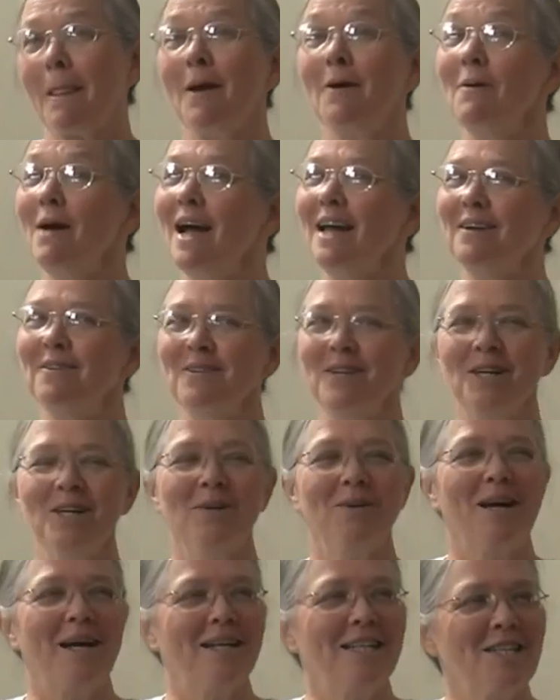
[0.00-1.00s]
Oh, I don't
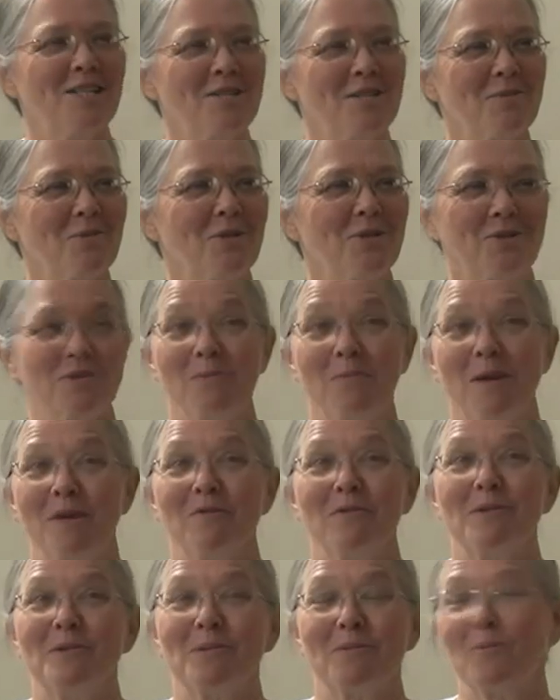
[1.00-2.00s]
know. I just would assume
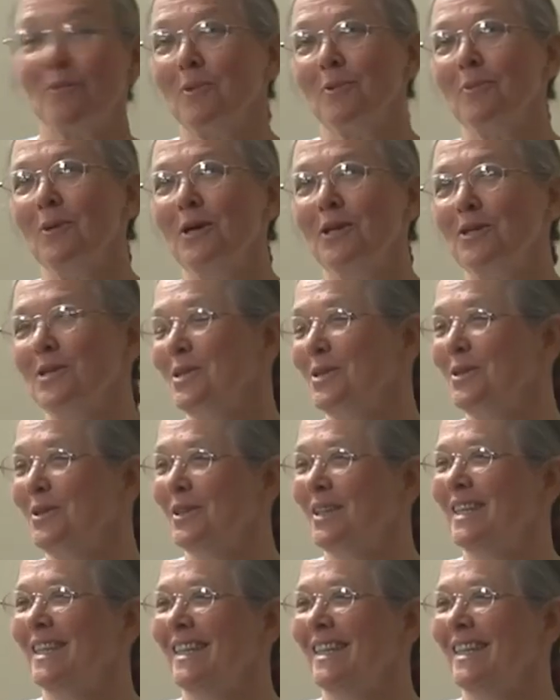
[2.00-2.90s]
everyone would want to.